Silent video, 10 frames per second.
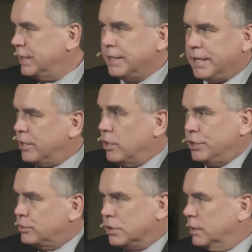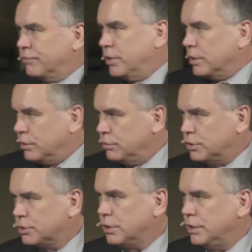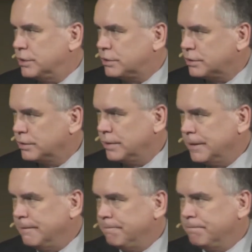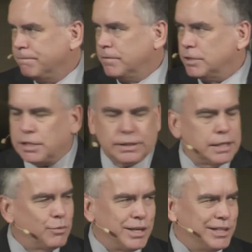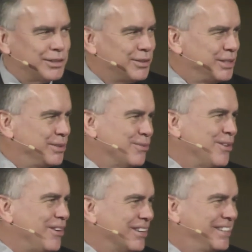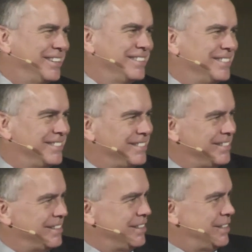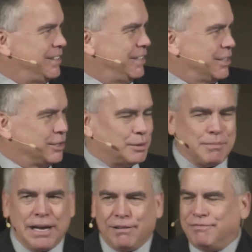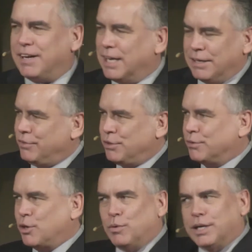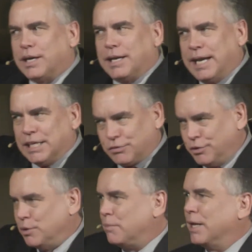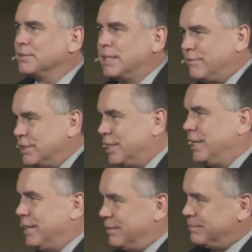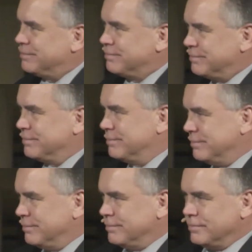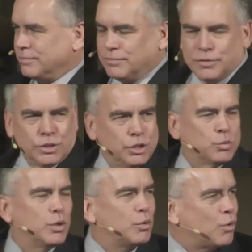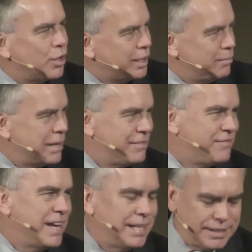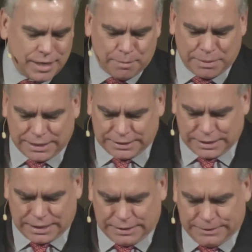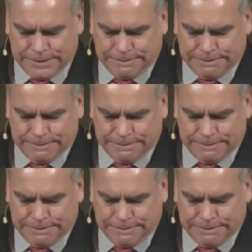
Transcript: San Diego. I used to live there, I knew the streets. It's not that way in the Christian walk. Because at mile five, you don't know what God has for you at mile 17. Because we're walking by faith, not by sight.